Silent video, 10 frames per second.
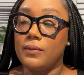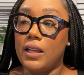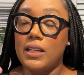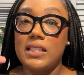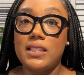
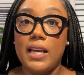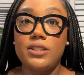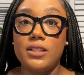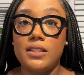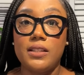
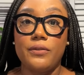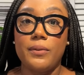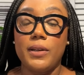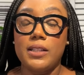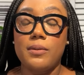enunciation is different
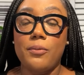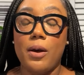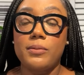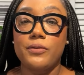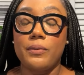because my
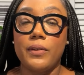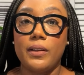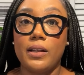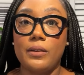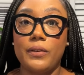mom's from
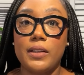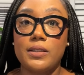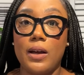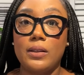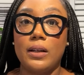Philadelphia,
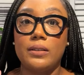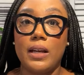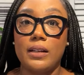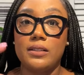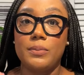so I learned
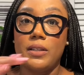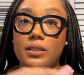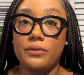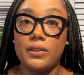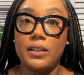how to speak
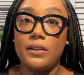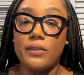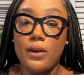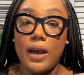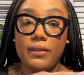differently, even
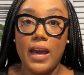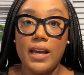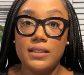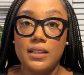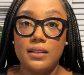though I have the
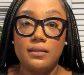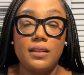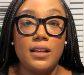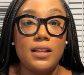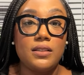accent.
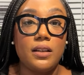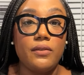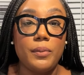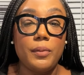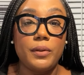So
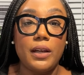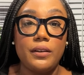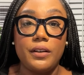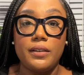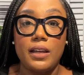even people down
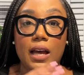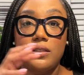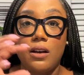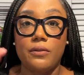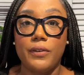here think I
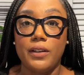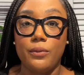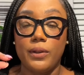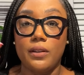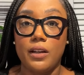talk funny
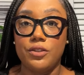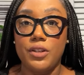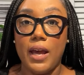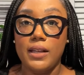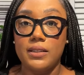with a country
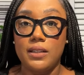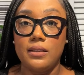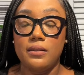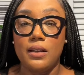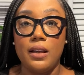accent.
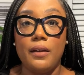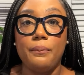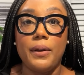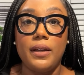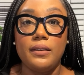
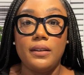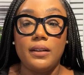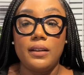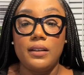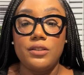But
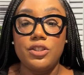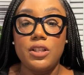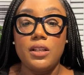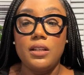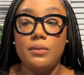
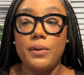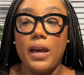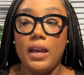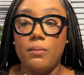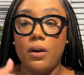she
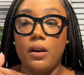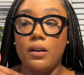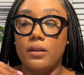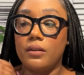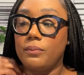became
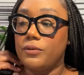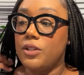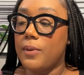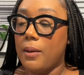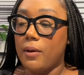her, she
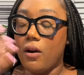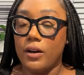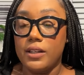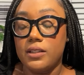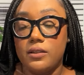became an
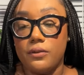artist